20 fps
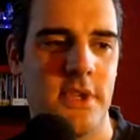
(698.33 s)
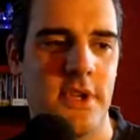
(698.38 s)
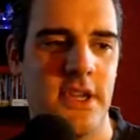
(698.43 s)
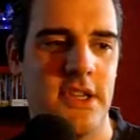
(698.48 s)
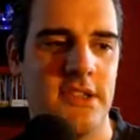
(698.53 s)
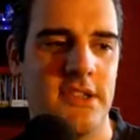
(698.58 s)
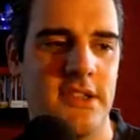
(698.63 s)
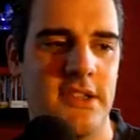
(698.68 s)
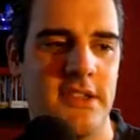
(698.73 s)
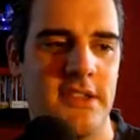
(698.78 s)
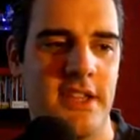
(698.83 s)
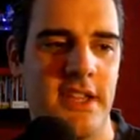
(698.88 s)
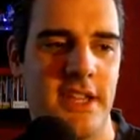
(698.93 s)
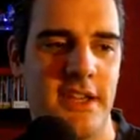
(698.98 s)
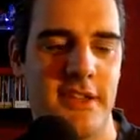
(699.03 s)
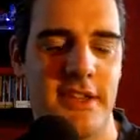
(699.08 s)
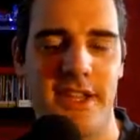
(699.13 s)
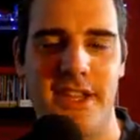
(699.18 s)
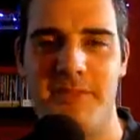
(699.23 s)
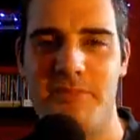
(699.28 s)
Nice to see.
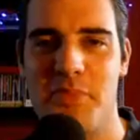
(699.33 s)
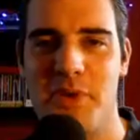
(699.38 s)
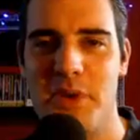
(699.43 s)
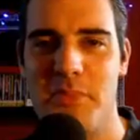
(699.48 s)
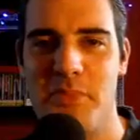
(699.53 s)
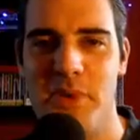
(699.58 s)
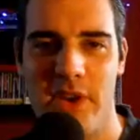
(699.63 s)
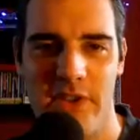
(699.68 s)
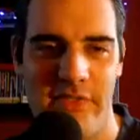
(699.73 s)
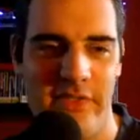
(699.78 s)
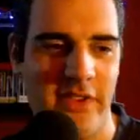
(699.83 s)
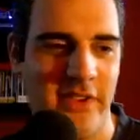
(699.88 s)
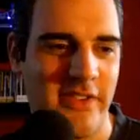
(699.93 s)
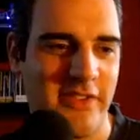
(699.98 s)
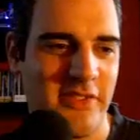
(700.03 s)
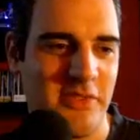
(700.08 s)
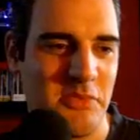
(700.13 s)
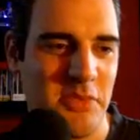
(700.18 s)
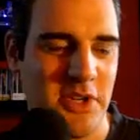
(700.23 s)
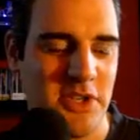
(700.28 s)
I think it's pretty perfect
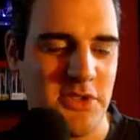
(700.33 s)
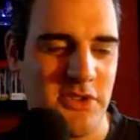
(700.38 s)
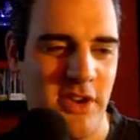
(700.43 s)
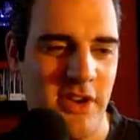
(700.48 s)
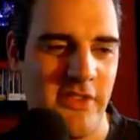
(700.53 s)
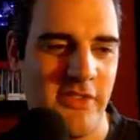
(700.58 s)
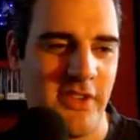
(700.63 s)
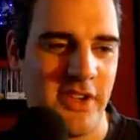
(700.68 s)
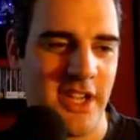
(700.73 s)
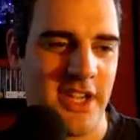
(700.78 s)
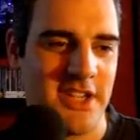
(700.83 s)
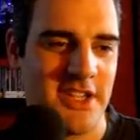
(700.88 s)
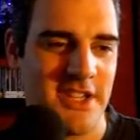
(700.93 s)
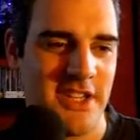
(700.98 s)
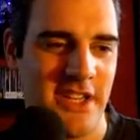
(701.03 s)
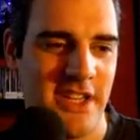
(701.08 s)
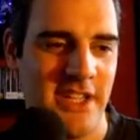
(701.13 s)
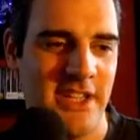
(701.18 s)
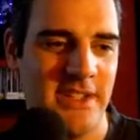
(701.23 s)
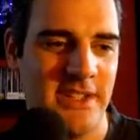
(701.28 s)
for my driving
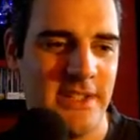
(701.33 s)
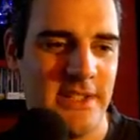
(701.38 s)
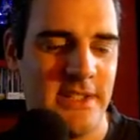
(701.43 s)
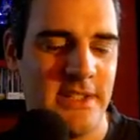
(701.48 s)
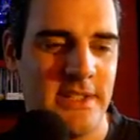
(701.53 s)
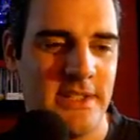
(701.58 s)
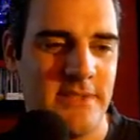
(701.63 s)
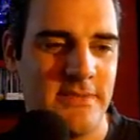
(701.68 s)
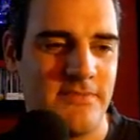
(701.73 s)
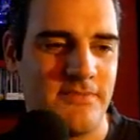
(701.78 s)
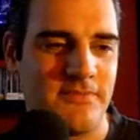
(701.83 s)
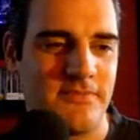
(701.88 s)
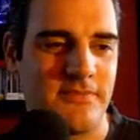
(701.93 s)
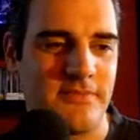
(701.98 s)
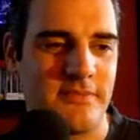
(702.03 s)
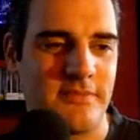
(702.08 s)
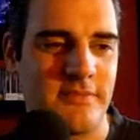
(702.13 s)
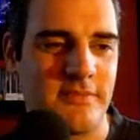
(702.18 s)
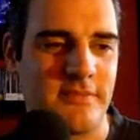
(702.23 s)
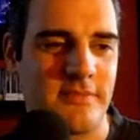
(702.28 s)
actually.
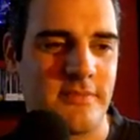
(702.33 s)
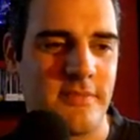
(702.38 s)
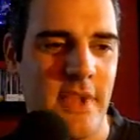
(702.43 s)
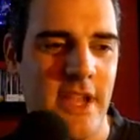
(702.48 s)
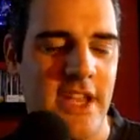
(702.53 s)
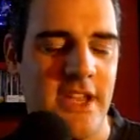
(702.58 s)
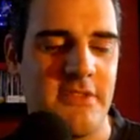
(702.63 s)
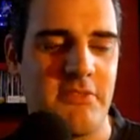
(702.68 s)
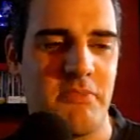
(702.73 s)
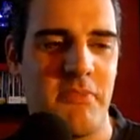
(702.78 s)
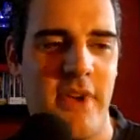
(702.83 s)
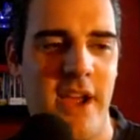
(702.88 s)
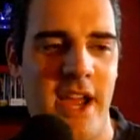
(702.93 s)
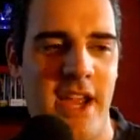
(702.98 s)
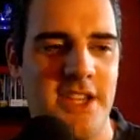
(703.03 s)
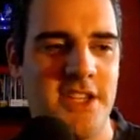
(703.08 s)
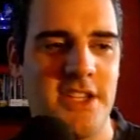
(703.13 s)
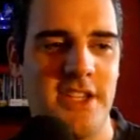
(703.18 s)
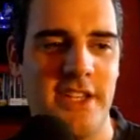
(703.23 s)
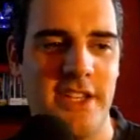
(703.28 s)
It's
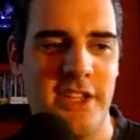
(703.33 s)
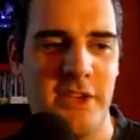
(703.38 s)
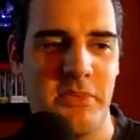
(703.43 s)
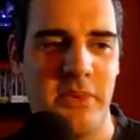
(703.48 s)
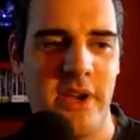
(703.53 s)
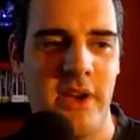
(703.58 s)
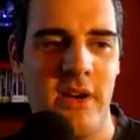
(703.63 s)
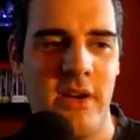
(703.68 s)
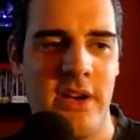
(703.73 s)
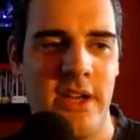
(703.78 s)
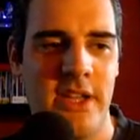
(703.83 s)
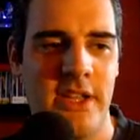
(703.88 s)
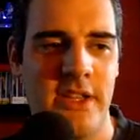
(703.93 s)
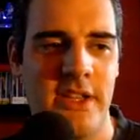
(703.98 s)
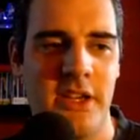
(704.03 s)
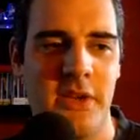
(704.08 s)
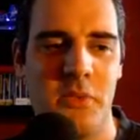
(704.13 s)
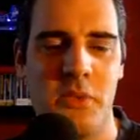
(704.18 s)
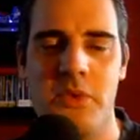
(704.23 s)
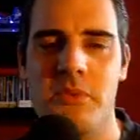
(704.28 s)
actually a little bit higher
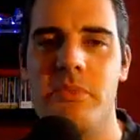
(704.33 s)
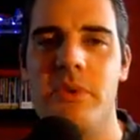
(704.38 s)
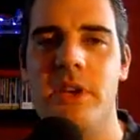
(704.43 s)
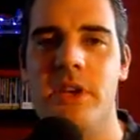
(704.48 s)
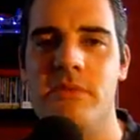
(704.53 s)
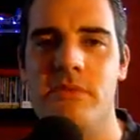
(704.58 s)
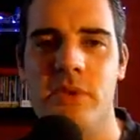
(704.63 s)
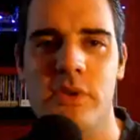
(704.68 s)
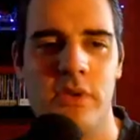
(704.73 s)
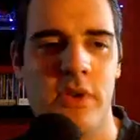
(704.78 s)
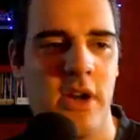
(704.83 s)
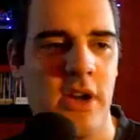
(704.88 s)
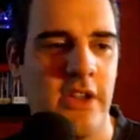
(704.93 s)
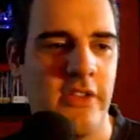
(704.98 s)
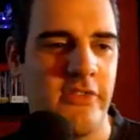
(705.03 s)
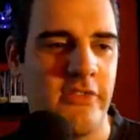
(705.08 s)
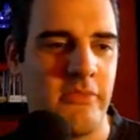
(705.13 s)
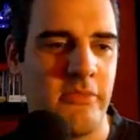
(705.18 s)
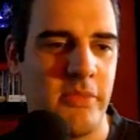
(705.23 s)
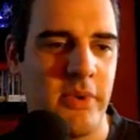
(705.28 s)
than it would be in real
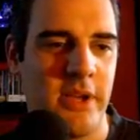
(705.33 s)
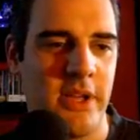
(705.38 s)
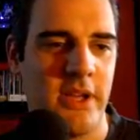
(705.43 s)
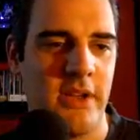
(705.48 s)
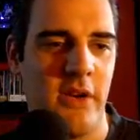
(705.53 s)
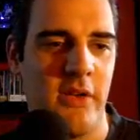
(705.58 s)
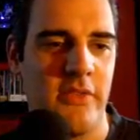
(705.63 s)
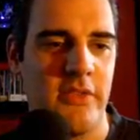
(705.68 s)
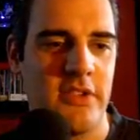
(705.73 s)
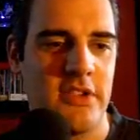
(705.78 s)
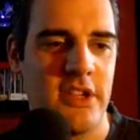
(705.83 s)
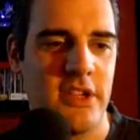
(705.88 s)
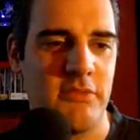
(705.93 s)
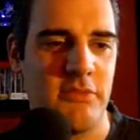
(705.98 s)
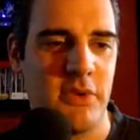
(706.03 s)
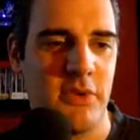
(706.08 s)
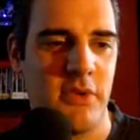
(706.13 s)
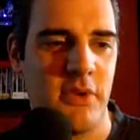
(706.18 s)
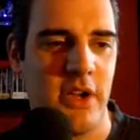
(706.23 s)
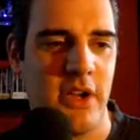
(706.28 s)
life, but obviously
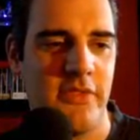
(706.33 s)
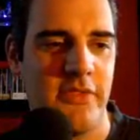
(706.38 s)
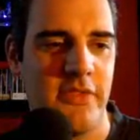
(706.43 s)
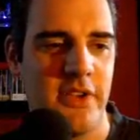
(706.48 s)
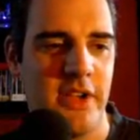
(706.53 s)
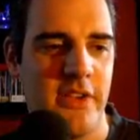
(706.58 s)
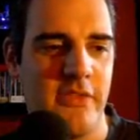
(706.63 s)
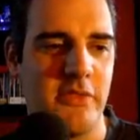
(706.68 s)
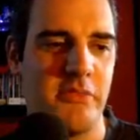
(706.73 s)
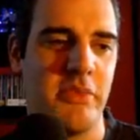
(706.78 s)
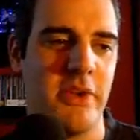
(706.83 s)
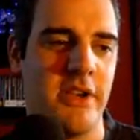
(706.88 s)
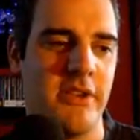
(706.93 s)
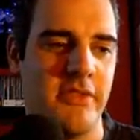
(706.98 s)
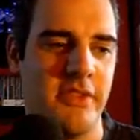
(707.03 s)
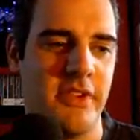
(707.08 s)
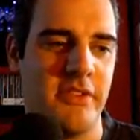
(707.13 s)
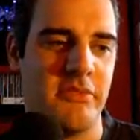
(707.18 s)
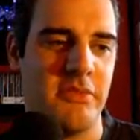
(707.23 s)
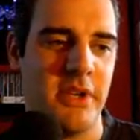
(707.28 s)
in real life you have the
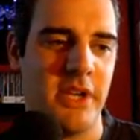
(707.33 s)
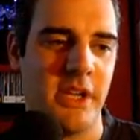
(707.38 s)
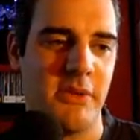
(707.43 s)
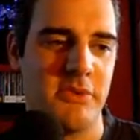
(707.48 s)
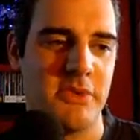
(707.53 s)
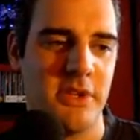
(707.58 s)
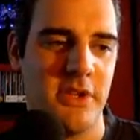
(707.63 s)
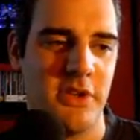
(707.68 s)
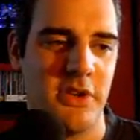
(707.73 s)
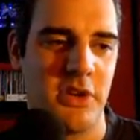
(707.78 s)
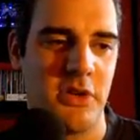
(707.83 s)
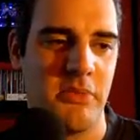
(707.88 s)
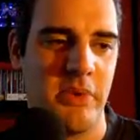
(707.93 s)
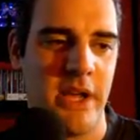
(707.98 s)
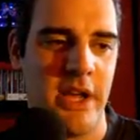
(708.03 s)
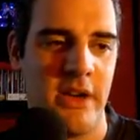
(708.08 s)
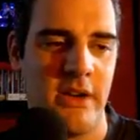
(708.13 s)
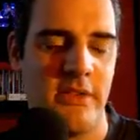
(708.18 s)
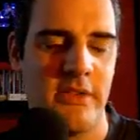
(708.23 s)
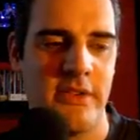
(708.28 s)
benefit of being able to look
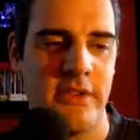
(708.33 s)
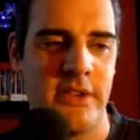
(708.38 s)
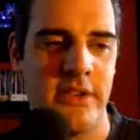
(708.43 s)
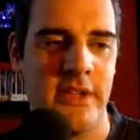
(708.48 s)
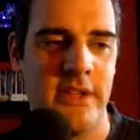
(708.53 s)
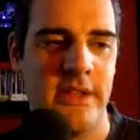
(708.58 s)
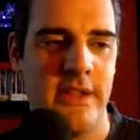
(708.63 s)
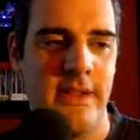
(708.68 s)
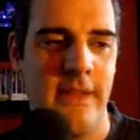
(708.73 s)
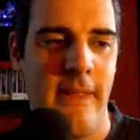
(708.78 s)
about and